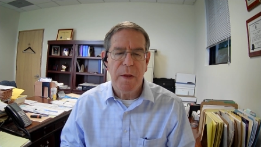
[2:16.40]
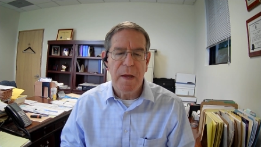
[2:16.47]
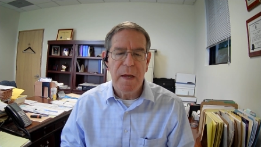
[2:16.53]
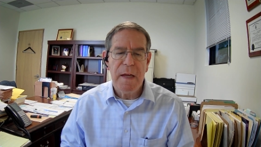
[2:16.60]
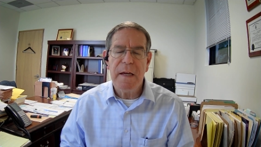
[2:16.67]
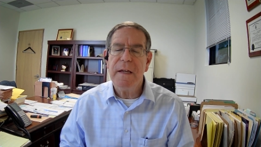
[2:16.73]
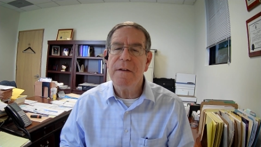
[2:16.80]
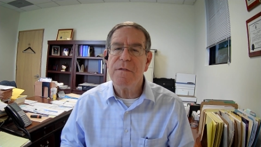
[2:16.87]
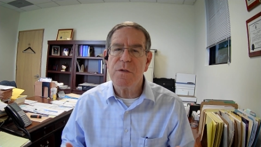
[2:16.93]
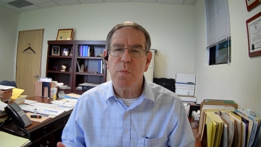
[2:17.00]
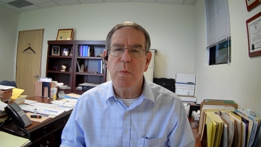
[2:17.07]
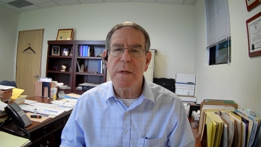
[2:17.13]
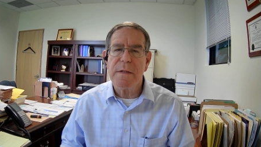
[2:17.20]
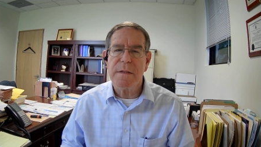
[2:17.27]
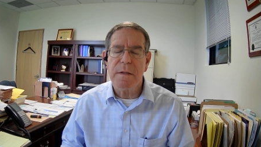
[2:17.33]
He gives
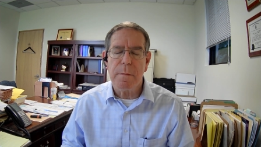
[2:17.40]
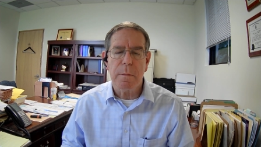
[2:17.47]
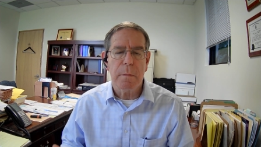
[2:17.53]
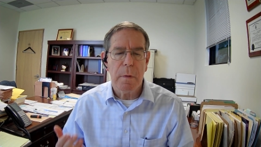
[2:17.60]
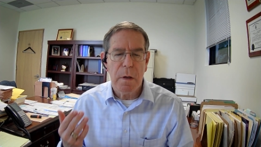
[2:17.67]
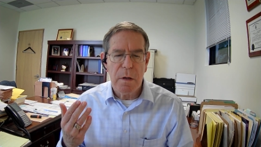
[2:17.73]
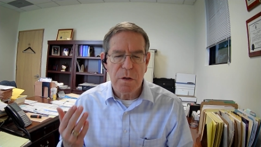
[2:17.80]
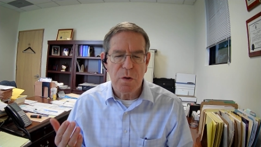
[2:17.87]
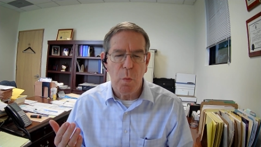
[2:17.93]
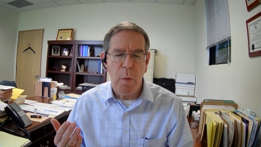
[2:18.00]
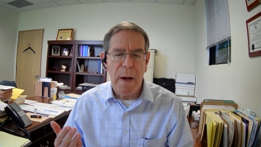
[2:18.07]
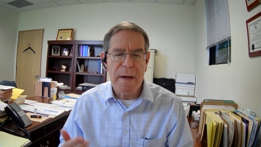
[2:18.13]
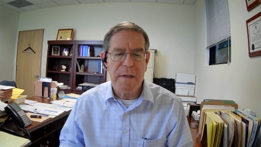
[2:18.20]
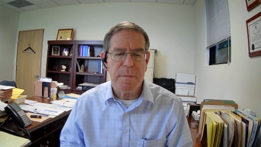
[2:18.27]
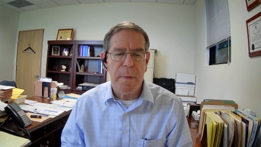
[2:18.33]
wisdom to
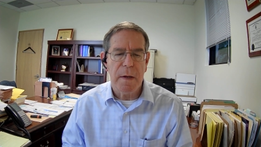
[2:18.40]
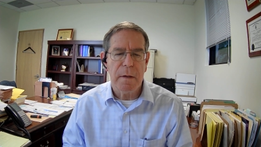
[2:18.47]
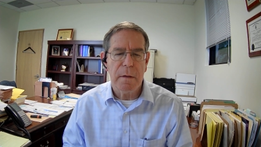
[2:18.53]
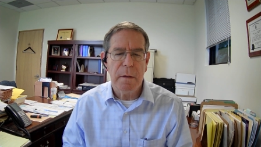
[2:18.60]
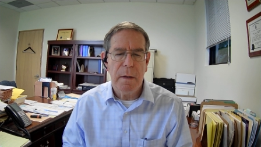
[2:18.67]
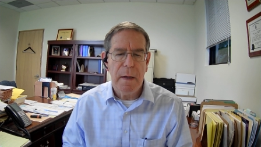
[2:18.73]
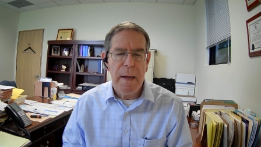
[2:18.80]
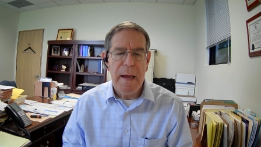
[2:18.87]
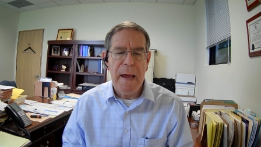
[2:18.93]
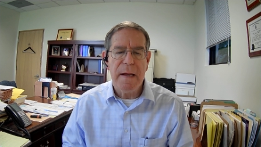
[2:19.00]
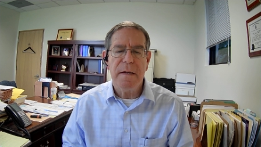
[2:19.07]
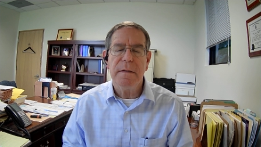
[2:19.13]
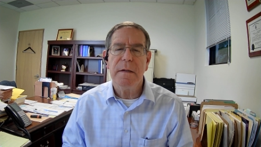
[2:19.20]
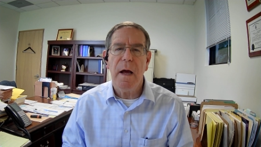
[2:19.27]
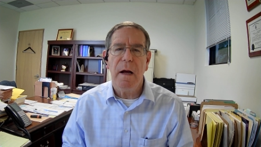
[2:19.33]
wise men
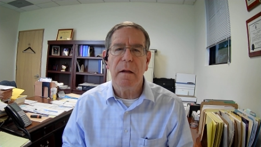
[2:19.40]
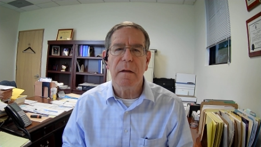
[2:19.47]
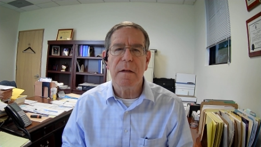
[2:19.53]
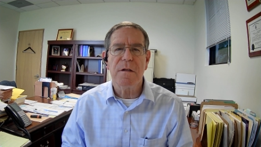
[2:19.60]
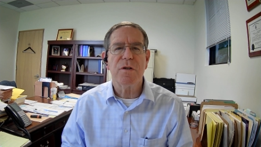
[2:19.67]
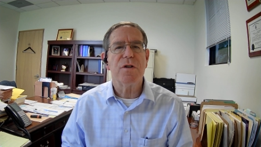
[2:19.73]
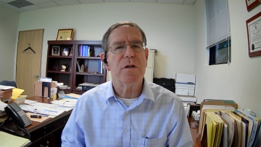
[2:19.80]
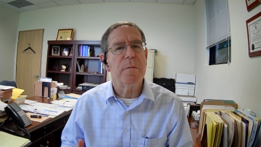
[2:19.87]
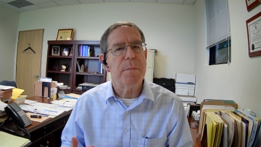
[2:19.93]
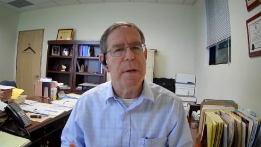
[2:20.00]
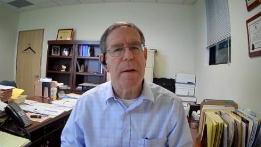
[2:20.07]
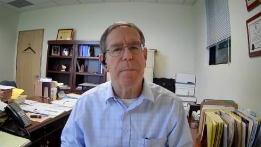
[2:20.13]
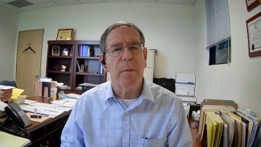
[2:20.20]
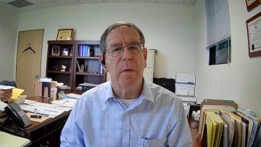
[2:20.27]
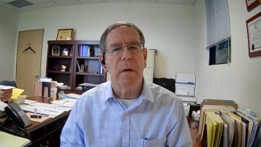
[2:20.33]
and knowledge to
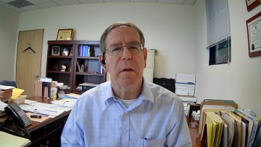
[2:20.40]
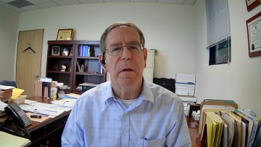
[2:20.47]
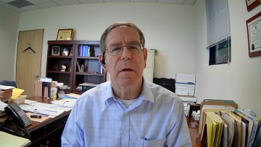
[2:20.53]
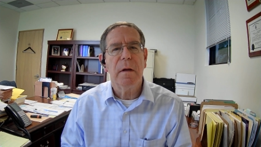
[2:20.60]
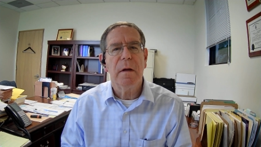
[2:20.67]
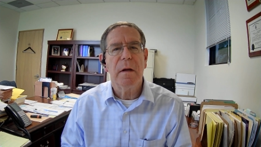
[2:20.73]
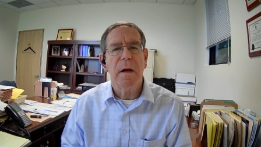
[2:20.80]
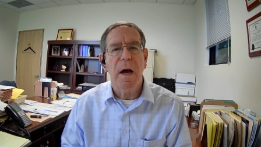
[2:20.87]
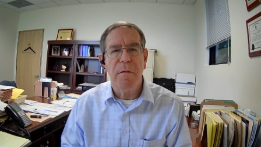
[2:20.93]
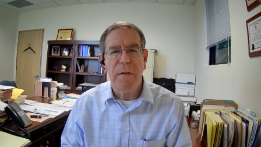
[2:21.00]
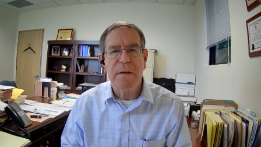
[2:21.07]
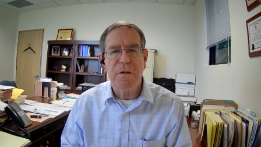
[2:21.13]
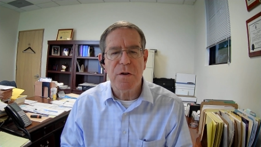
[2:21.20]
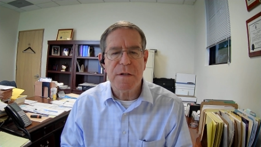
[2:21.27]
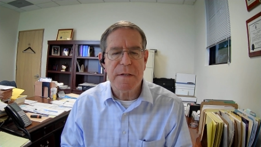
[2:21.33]
people of
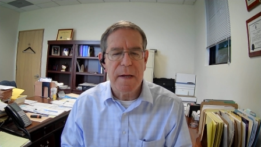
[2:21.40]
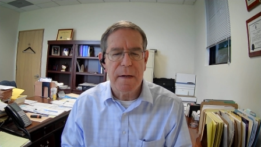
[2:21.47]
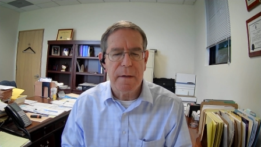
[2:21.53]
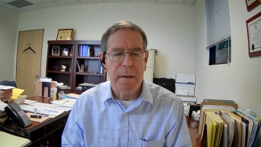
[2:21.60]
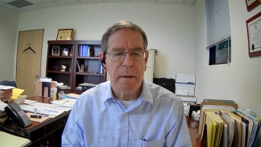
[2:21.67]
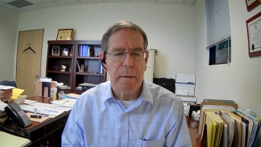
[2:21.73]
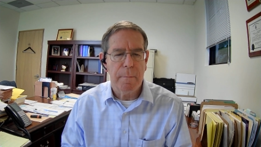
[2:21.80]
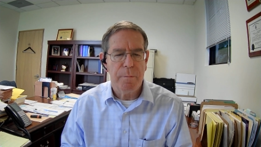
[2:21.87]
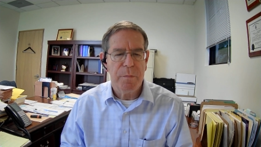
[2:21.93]
understanding.